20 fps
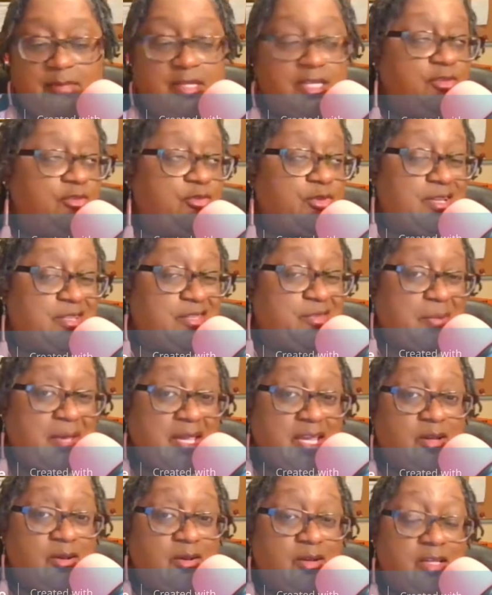being
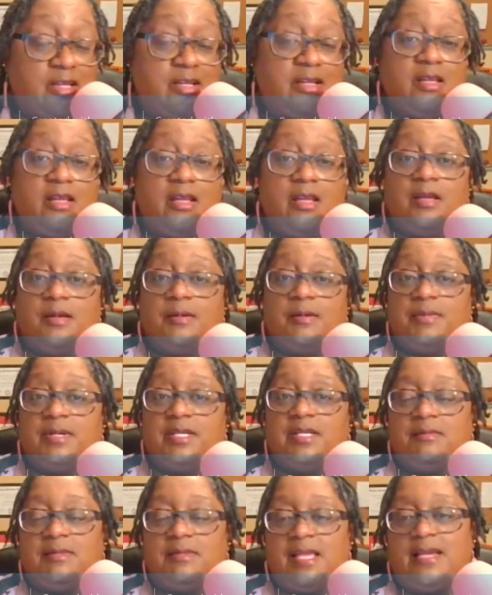transparent,
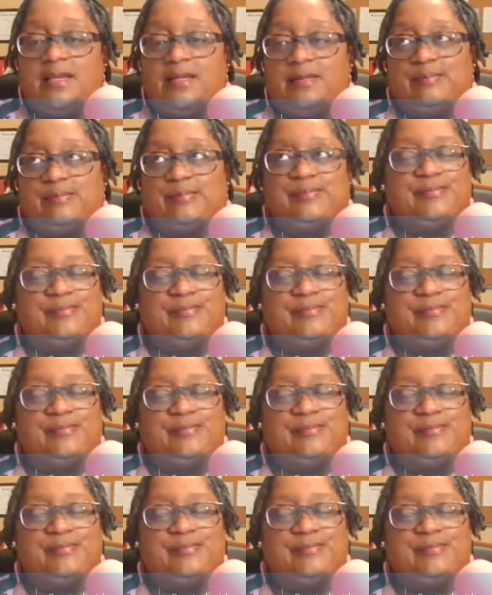but I'm like,